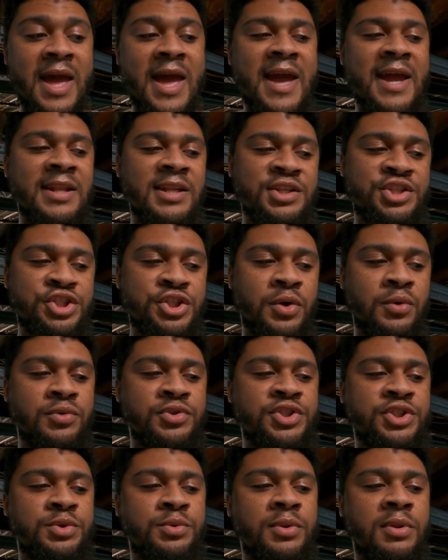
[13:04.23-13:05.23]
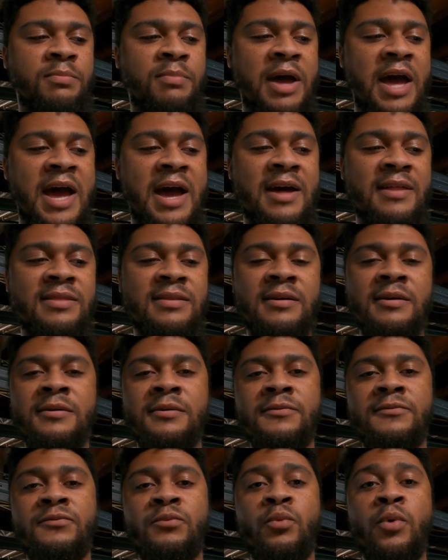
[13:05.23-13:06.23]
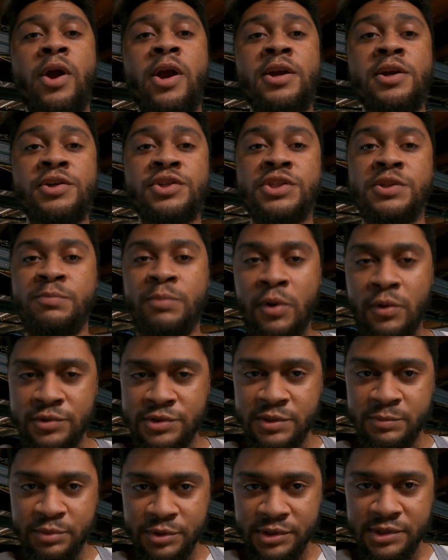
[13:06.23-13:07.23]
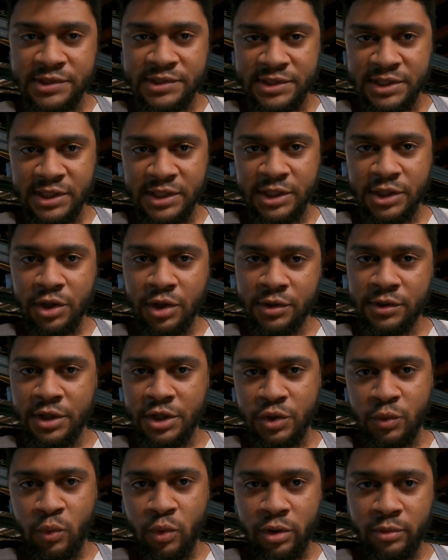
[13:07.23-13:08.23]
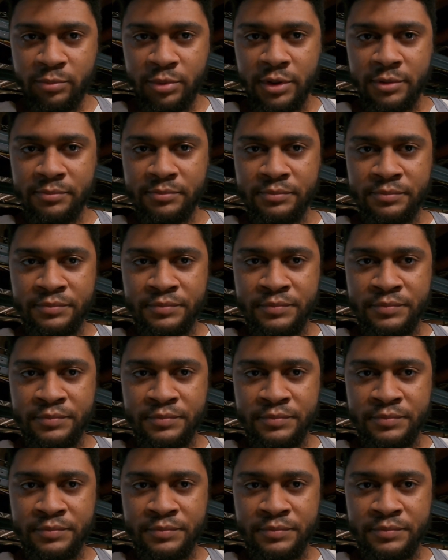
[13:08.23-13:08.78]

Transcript: And it shows you the path of where you're supposed to put the sealant on the new oil pump.